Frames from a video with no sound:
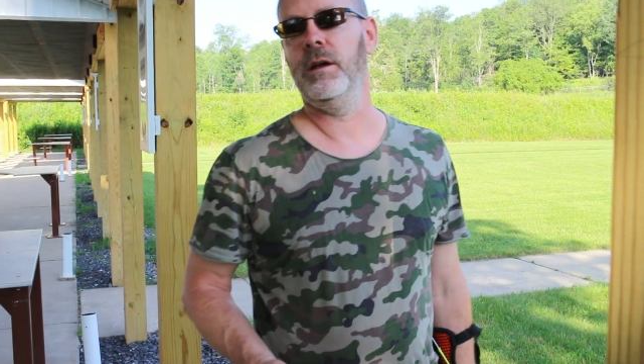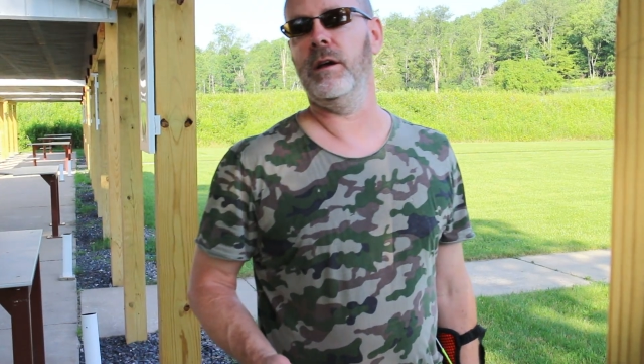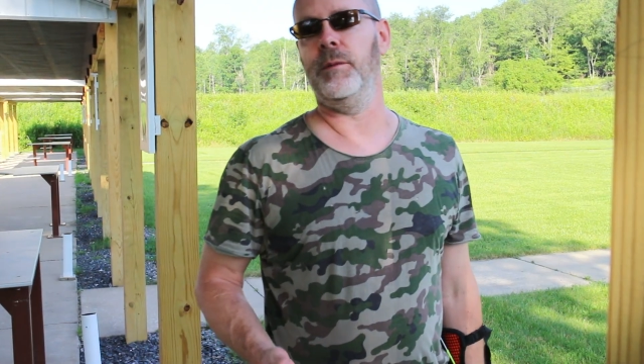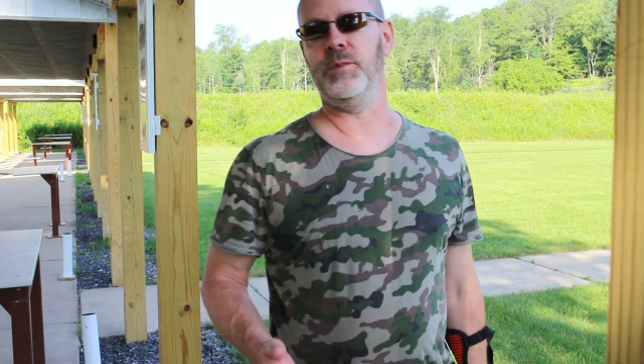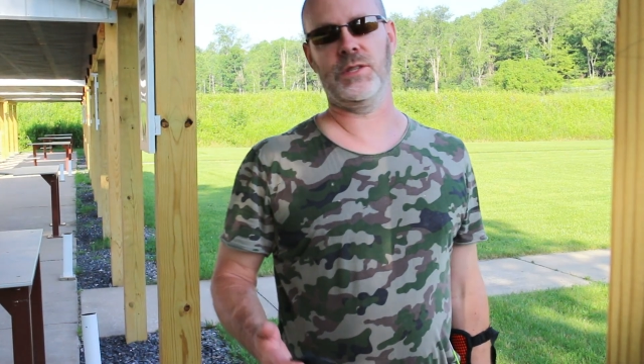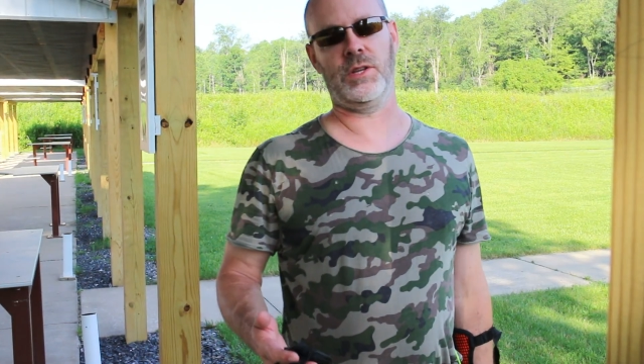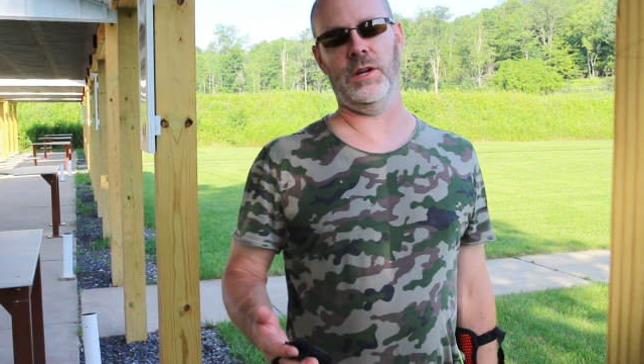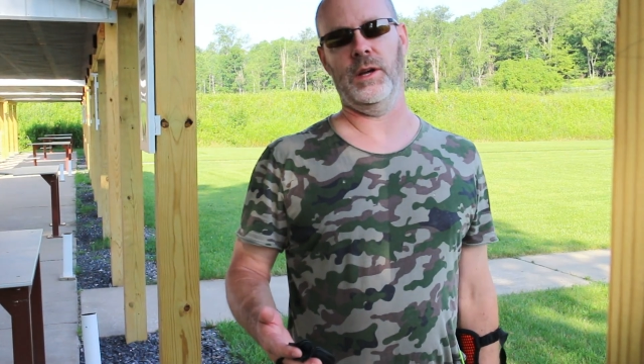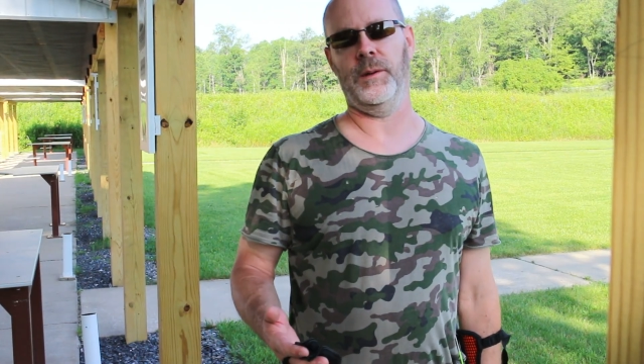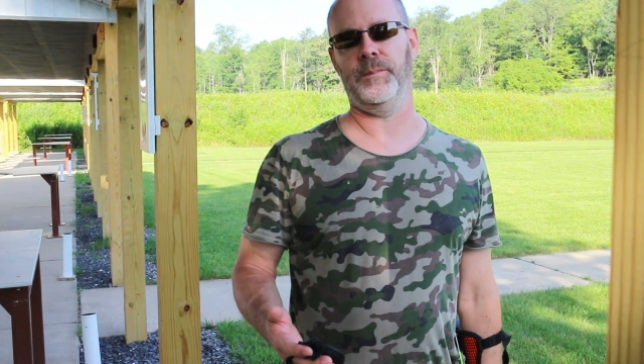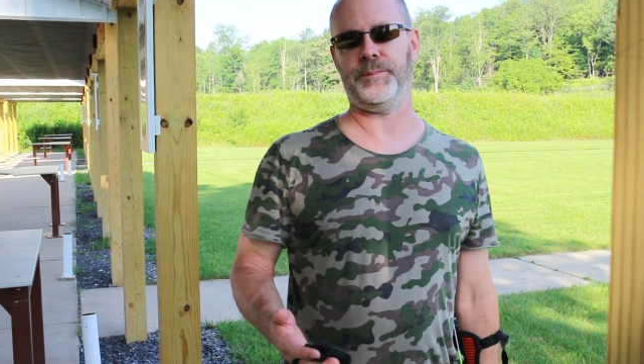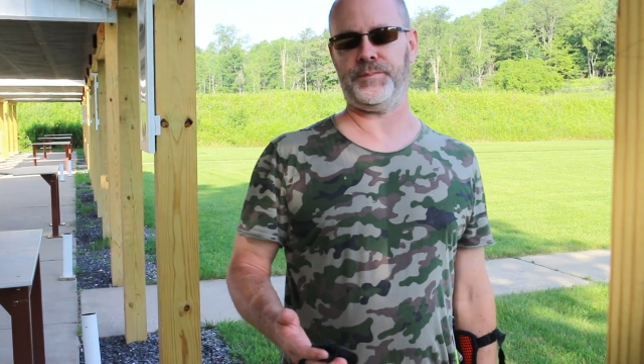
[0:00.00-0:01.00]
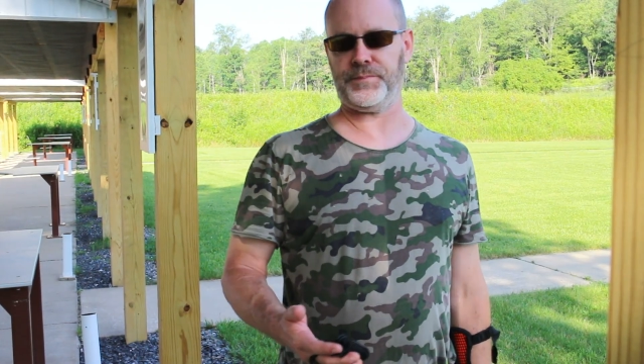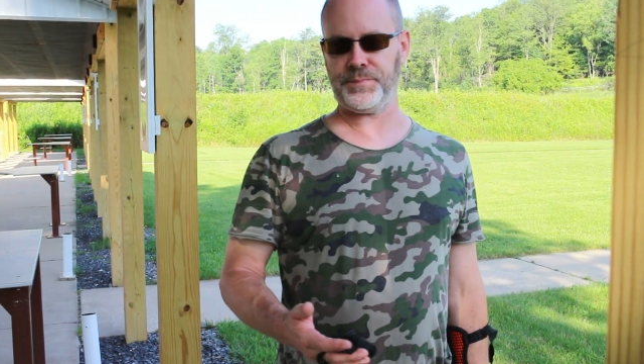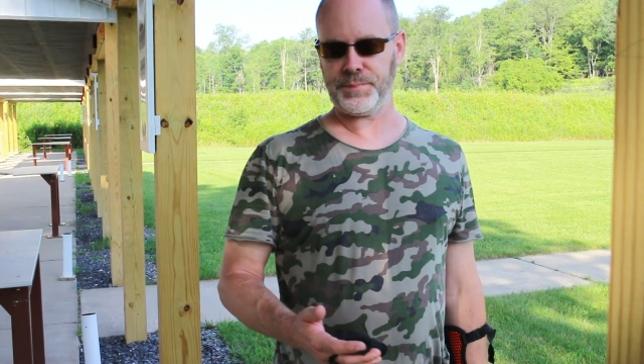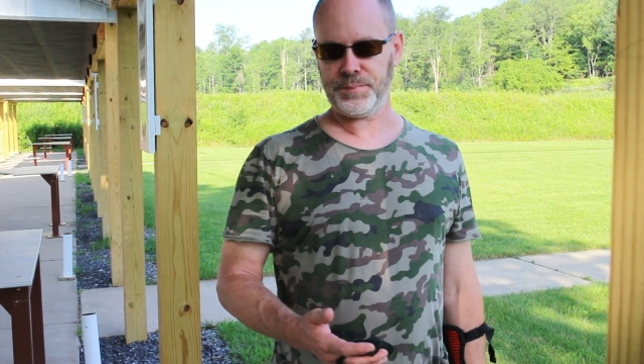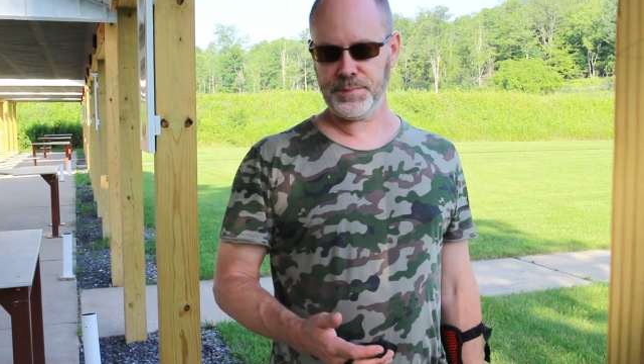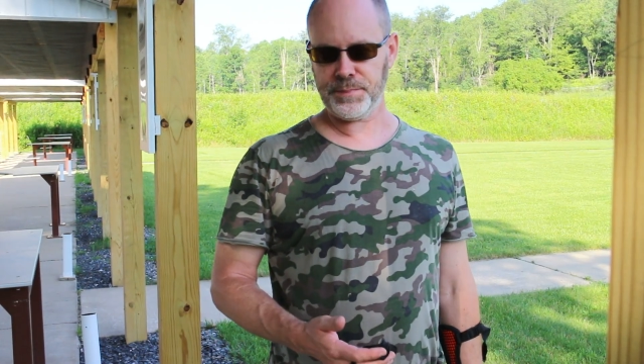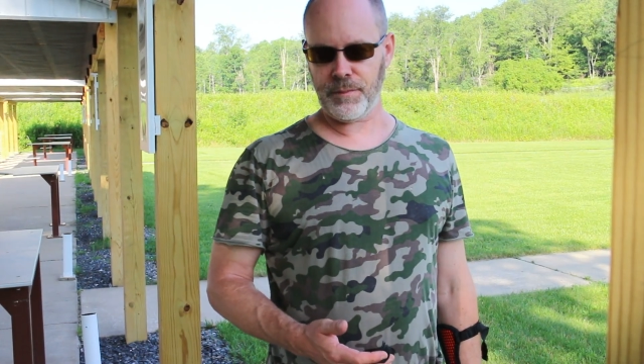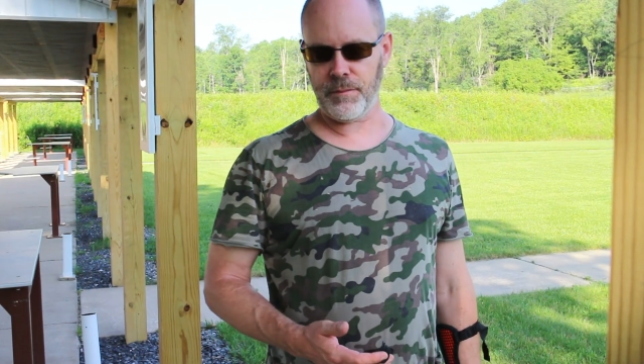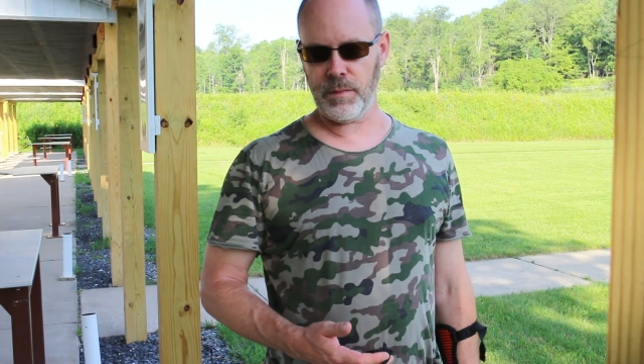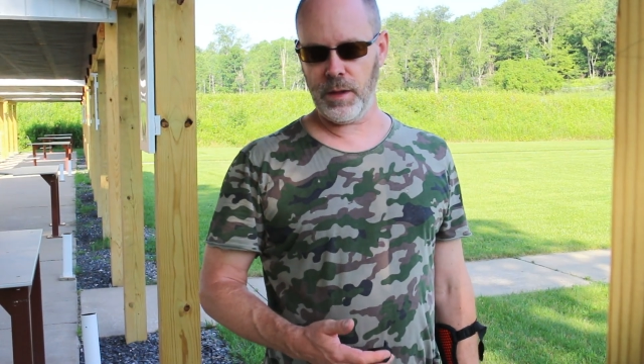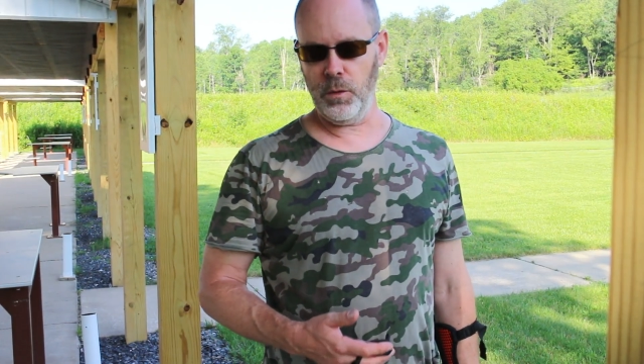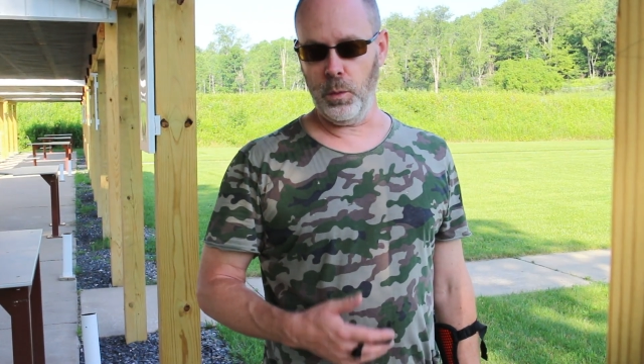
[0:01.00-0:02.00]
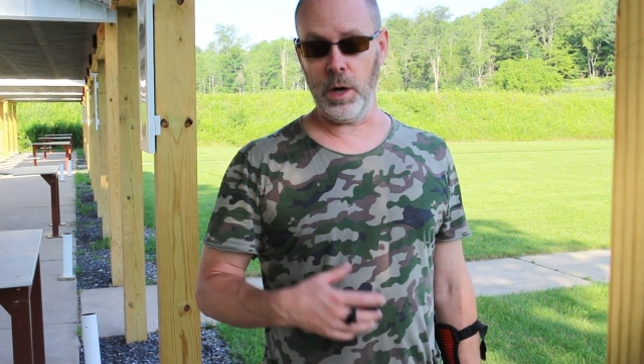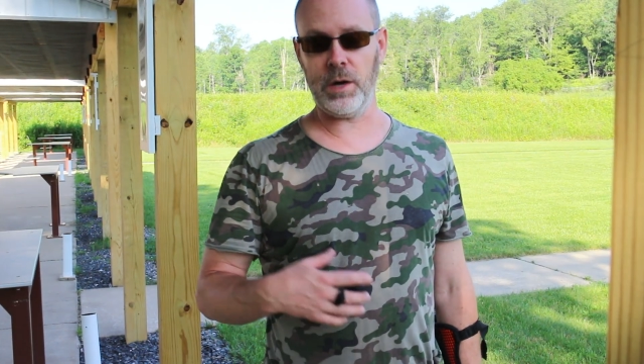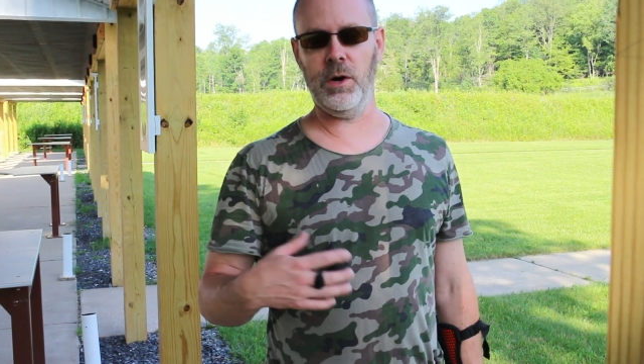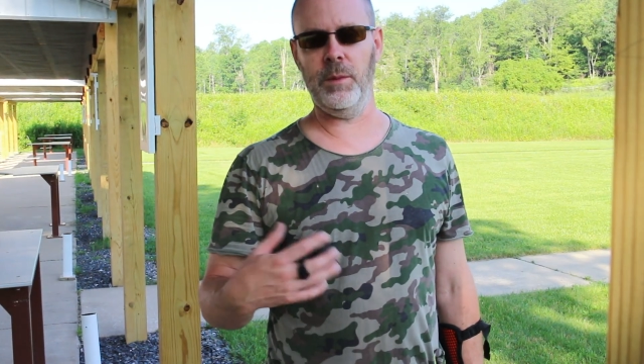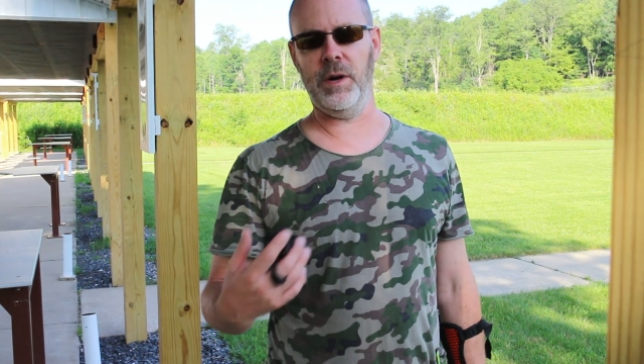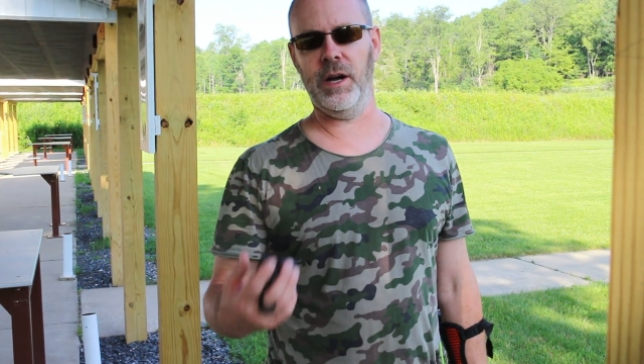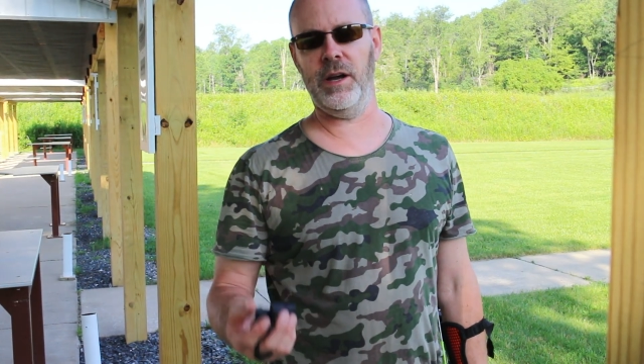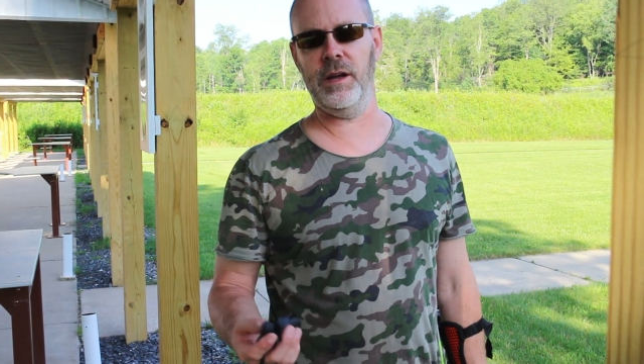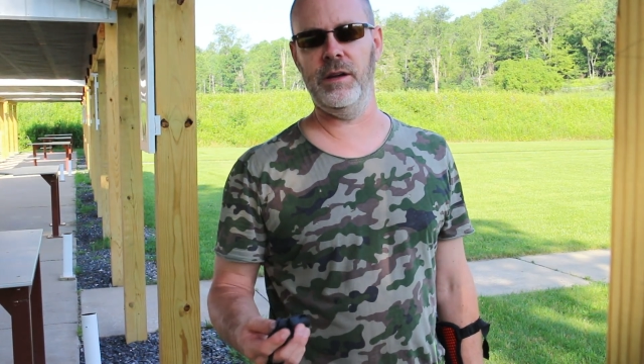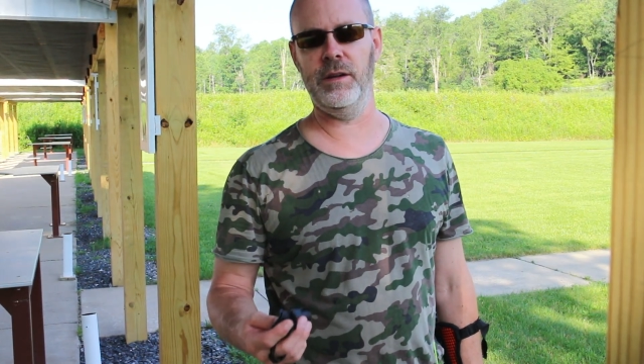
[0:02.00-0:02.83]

I'm just going to work on my